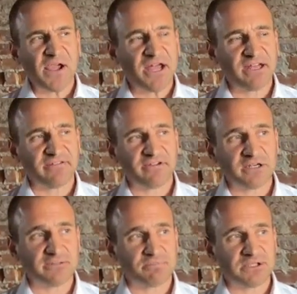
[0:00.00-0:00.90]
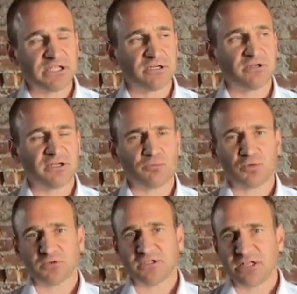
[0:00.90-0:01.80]
And I find it particularly
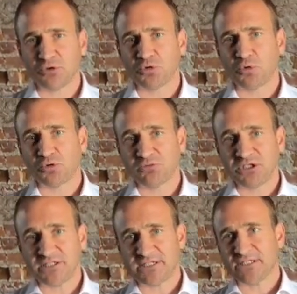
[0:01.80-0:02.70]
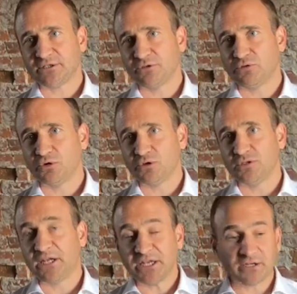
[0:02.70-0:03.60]
important that the court reaches this
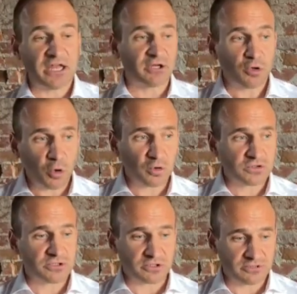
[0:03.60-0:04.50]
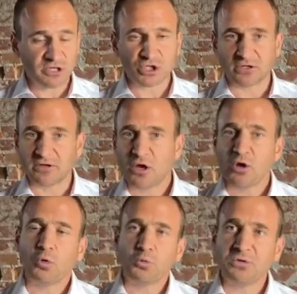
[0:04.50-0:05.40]
conclusion and calls the Commission
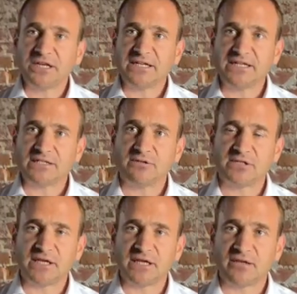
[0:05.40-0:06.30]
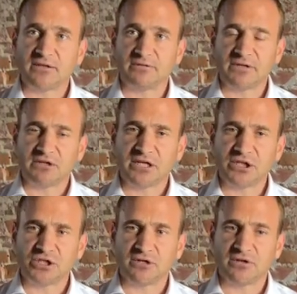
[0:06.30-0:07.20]
when it is using the
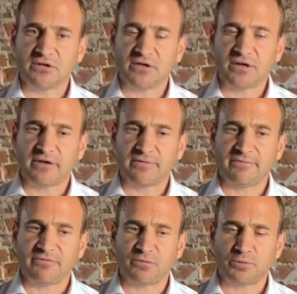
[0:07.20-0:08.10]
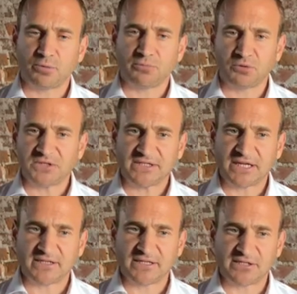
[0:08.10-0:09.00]
regulation for a purpose
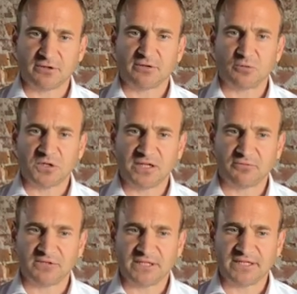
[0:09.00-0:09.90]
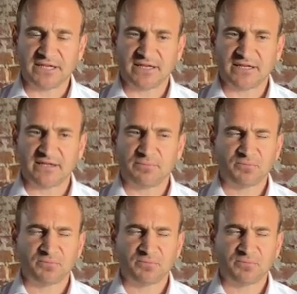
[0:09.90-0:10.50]
that is not the one that was intended.